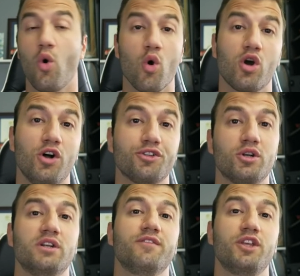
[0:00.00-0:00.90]
Or
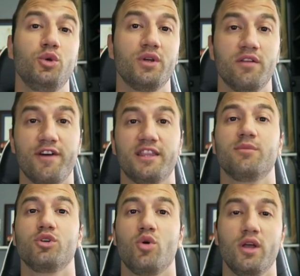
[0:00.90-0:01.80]
alternatively, you can invite
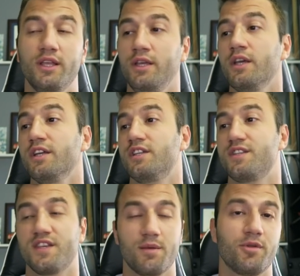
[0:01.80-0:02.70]
them to Koinly to
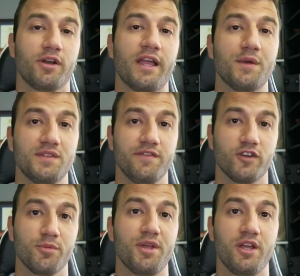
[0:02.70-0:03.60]
set up their accountancy
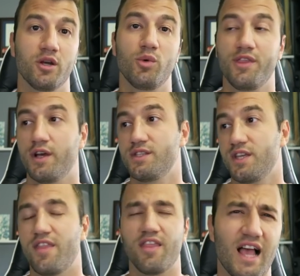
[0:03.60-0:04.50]
firm here with us.
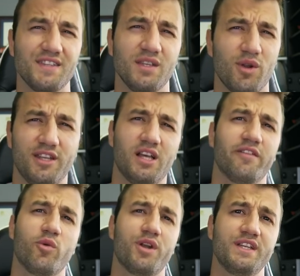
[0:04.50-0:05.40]
lastly, what I tell
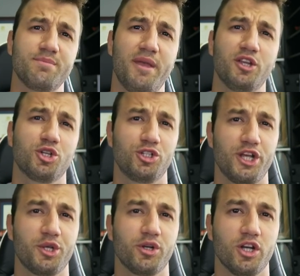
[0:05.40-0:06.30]
everyone is make sure to
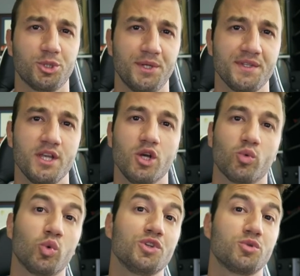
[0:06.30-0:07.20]
check your country's
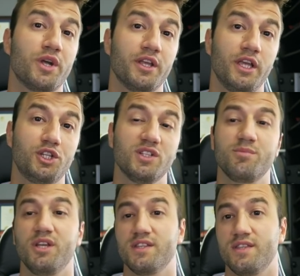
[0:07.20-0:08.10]
rules and
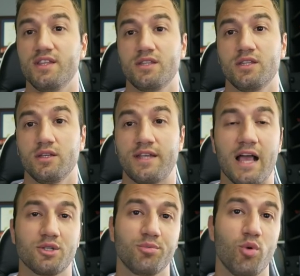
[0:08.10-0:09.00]
regulations, because this
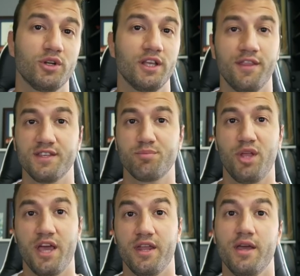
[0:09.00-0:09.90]
tax report, this
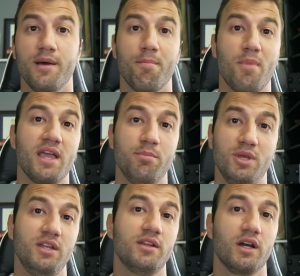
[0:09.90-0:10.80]
plan might
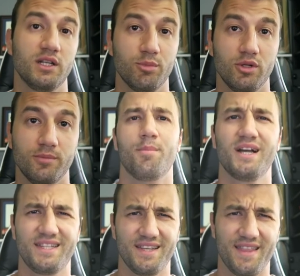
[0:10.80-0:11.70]
be deductible.
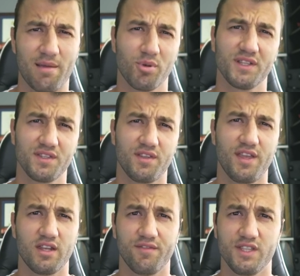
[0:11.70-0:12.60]
But that brings us to
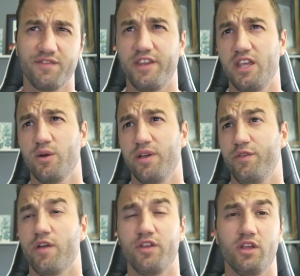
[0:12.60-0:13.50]
the end of this video. If
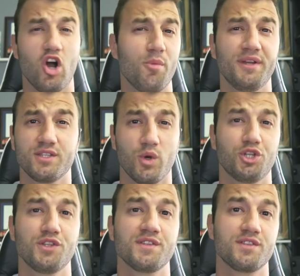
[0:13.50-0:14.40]
you have any comments,
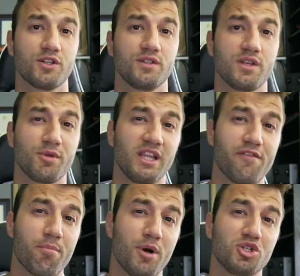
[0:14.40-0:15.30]
questions, concerns, I'm going to
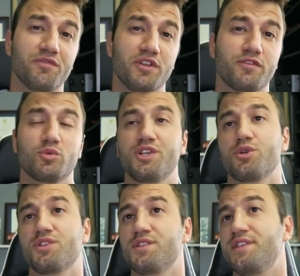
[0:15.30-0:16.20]
leave a bunch of different
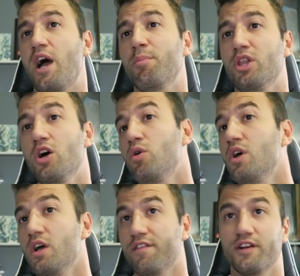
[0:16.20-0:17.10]
resources down below.
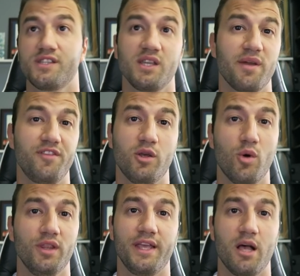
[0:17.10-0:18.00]
Firstly, we have the
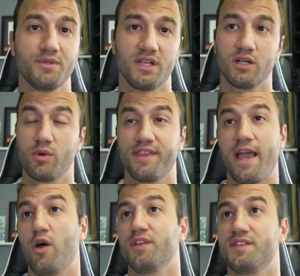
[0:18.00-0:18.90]
Koinly Help Center with
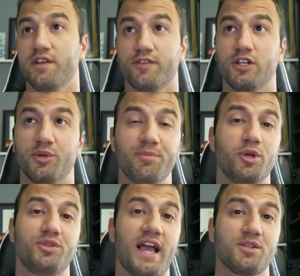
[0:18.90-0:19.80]
countless different
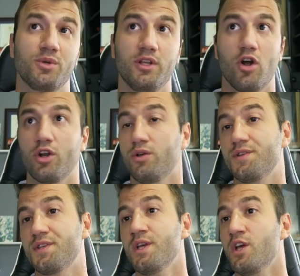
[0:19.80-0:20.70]
crypto tax related
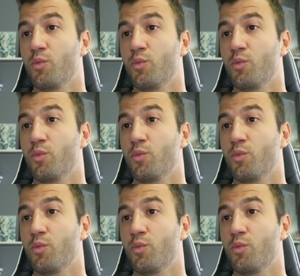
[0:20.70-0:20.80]
articles.